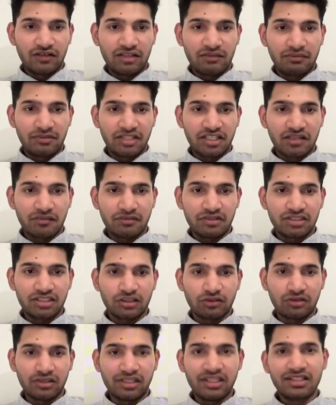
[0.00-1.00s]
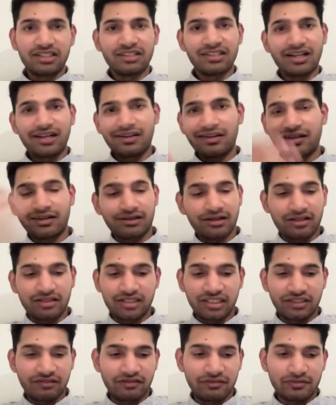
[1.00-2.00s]
let me take Myntra only, and then I'll take
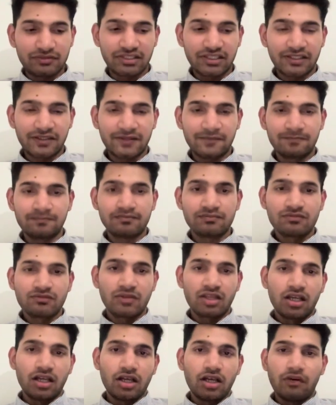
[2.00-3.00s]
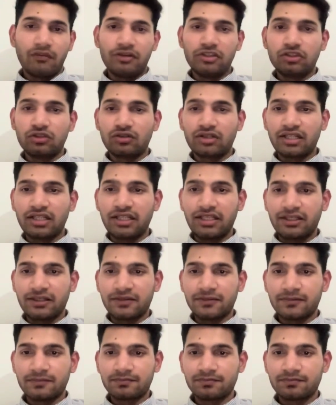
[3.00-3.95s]
another website. When you click,